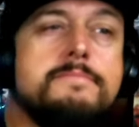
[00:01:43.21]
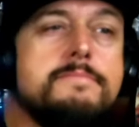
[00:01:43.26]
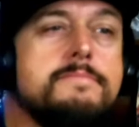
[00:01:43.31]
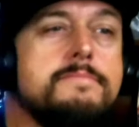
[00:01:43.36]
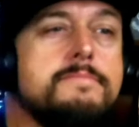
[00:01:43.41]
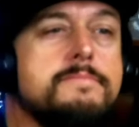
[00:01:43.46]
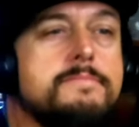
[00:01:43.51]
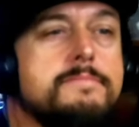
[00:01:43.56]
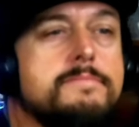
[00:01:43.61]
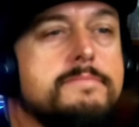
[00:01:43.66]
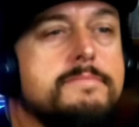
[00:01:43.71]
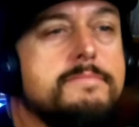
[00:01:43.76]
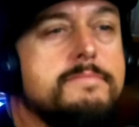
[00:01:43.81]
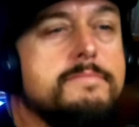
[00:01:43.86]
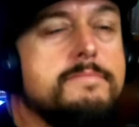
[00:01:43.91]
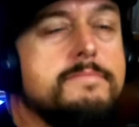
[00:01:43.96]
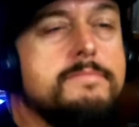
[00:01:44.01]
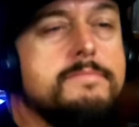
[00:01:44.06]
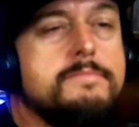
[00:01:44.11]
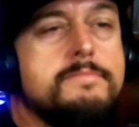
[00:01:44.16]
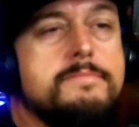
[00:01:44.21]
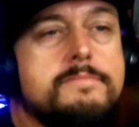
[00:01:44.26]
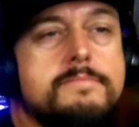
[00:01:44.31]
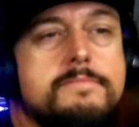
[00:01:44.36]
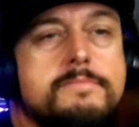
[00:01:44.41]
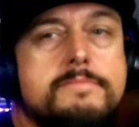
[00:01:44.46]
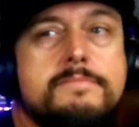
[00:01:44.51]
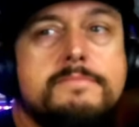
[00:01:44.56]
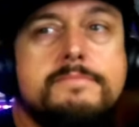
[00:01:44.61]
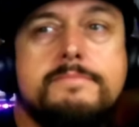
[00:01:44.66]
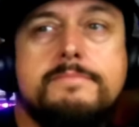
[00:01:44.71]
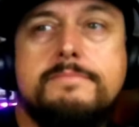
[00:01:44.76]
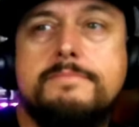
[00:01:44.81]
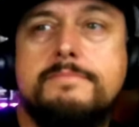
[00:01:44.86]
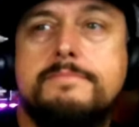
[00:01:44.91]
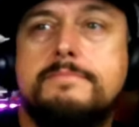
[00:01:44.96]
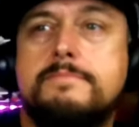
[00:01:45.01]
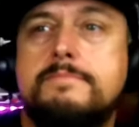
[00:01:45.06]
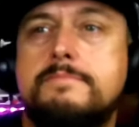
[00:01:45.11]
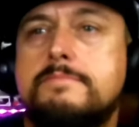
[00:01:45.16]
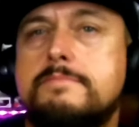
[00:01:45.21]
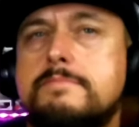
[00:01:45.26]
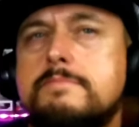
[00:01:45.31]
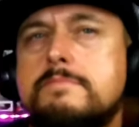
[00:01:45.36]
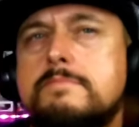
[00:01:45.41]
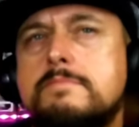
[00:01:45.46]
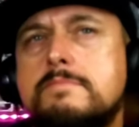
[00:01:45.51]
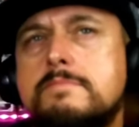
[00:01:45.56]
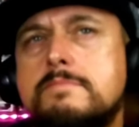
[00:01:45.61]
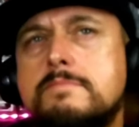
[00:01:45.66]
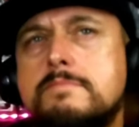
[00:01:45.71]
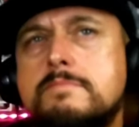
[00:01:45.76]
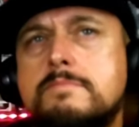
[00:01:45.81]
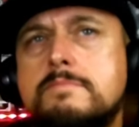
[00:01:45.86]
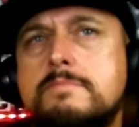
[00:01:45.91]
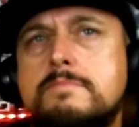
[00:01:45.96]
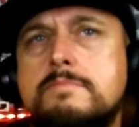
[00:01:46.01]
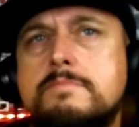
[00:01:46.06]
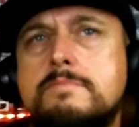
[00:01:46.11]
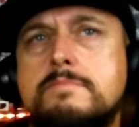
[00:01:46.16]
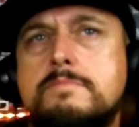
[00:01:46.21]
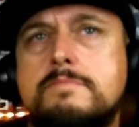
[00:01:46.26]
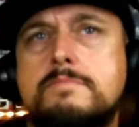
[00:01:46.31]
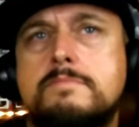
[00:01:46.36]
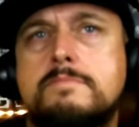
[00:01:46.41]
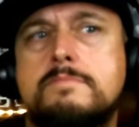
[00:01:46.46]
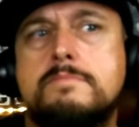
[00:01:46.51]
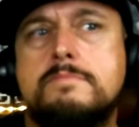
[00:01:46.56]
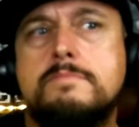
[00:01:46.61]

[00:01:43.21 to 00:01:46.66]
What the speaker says: (not speaking)